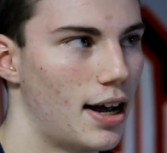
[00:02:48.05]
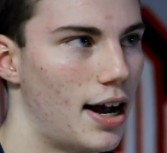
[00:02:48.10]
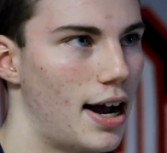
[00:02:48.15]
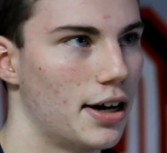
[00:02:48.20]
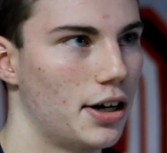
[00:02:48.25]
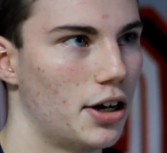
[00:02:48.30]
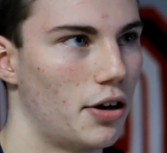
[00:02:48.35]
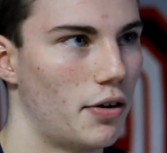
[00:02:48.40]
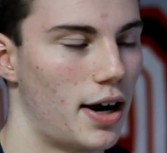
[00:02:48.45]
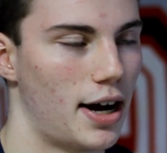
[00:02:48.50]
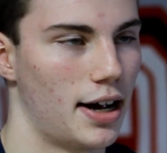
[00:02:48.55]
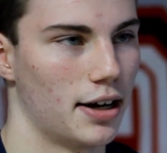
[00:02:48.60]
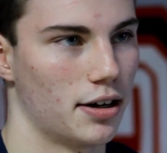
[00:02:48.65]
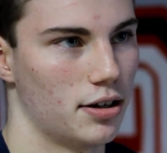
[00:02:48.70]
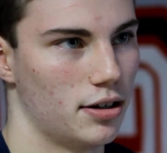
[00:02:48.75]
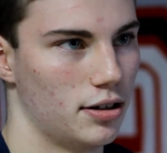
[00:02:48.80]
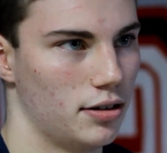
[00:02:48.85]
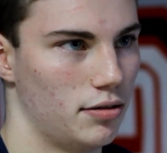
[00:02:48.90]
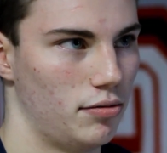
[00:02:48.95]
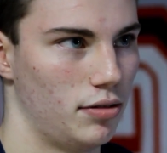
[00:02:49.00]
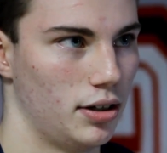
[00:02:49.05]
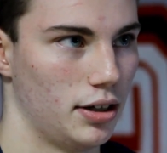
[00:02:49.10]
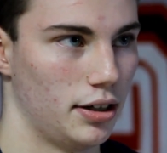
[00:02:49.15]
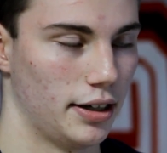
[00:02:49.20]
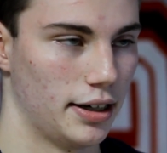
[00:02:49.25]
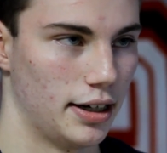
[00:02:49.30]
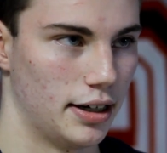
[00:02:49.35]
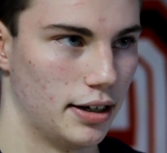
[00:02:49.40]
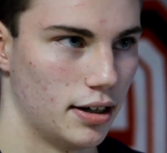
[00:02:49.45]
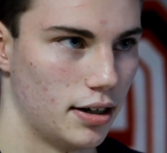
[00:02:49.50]
I know I could
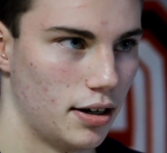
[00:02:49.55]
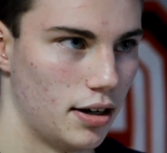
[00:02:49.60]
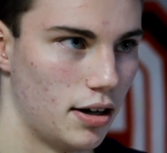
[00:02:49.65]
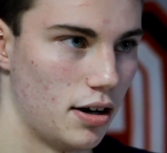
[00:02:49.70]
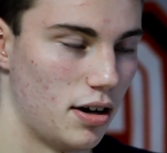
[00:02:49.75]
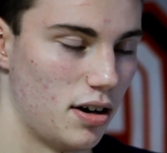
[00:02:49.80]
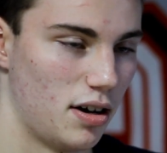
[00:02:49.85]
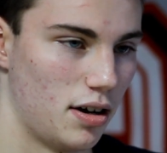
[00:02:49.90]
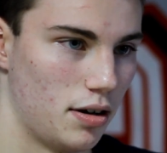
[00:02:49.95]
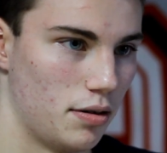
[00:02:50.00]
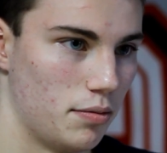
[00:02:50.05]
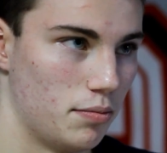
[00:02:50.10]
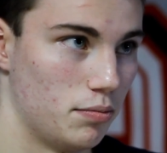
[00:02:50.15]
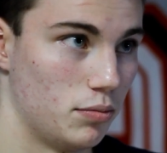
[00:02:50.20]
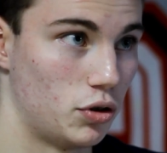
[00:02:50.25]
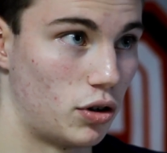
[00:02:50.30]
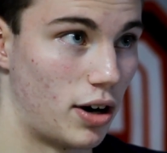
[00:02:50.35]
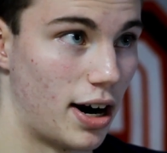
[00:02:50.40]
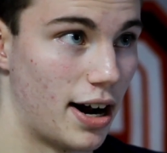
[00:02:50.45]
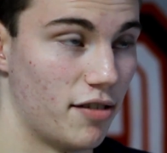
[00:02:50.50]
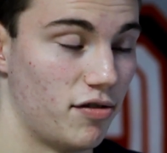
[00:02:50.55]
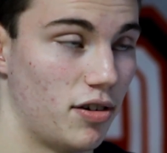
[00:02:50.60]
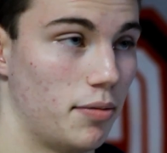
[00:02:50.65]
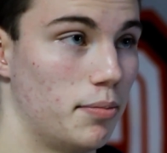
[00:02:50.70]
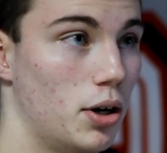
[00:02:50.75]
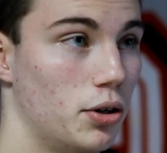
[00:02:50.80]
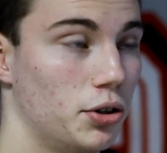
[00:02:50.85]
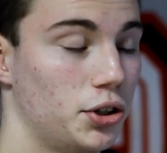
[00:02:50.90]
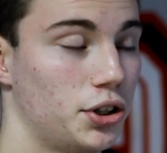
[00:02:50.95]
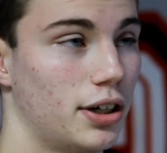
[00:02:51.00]
really drive
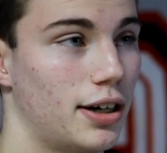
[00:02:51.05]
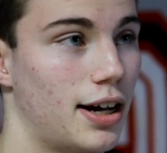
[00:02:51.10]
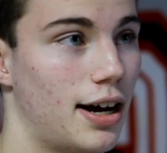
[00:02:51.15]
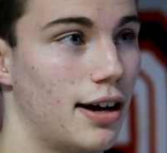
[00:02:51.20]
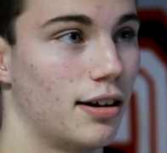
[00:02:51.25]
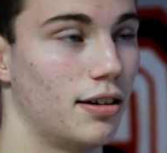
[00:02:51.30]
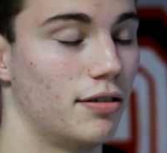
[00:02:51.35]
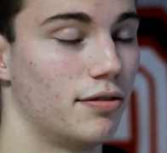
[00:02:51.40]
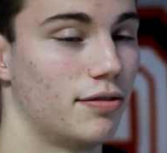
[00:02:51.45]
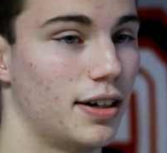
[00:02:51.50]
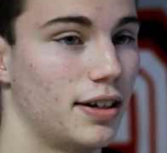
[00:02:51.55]
emotion out of.